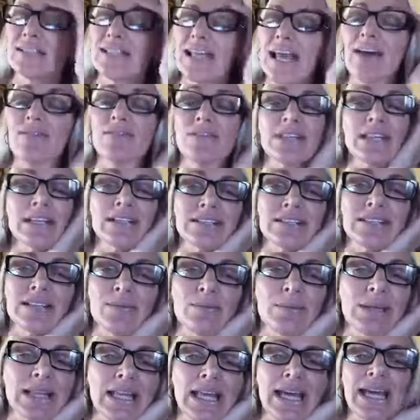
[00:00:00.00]
Everything's
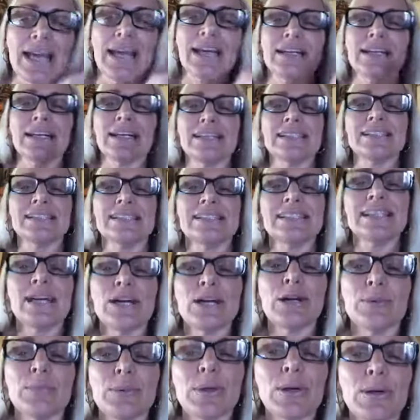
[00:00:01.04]
gonna be late. It's
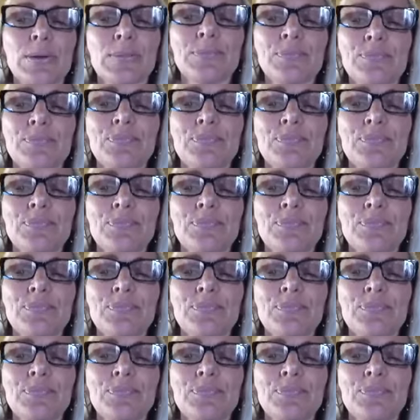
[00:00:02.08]
terrible.